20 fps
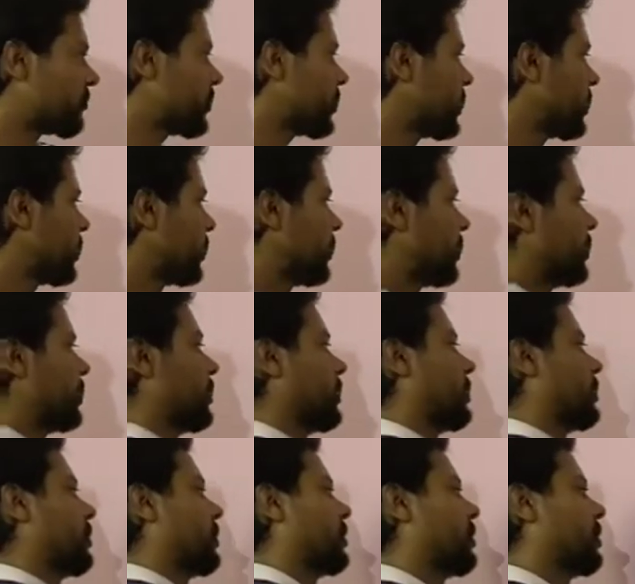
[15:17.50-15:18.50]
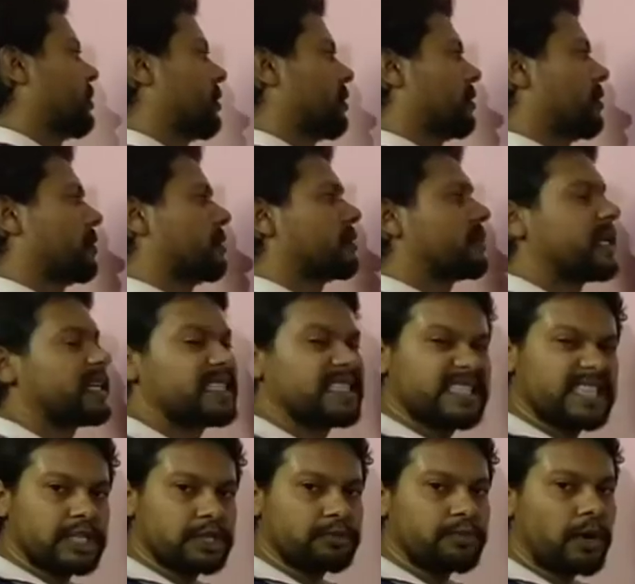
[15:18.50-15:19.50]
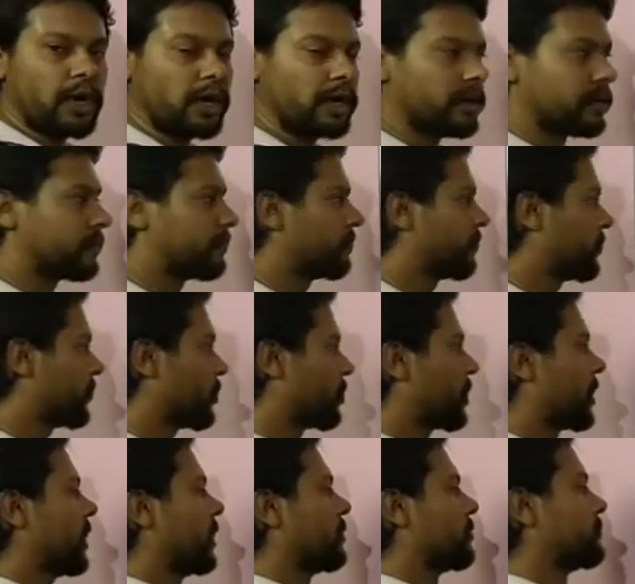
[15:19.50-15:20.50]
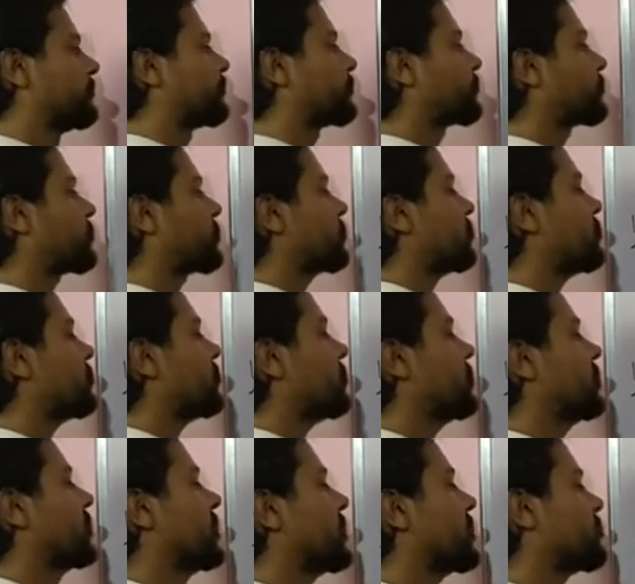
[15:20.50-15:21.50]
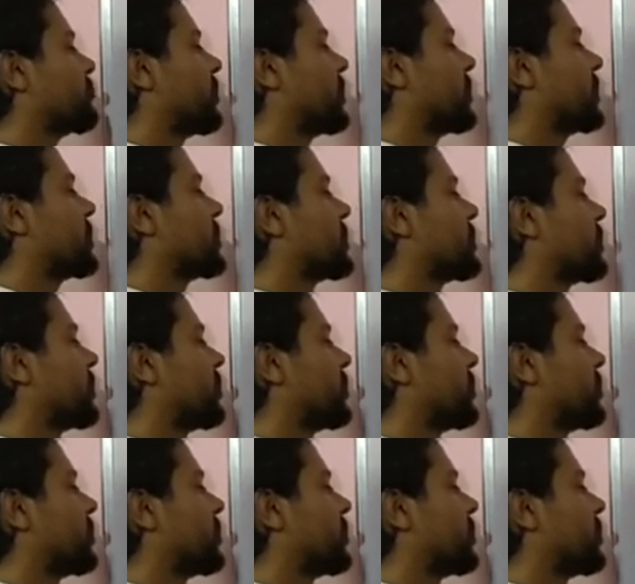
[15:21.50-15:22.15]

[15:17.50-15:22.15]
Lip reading: one? That is the smaller. Okay, this one is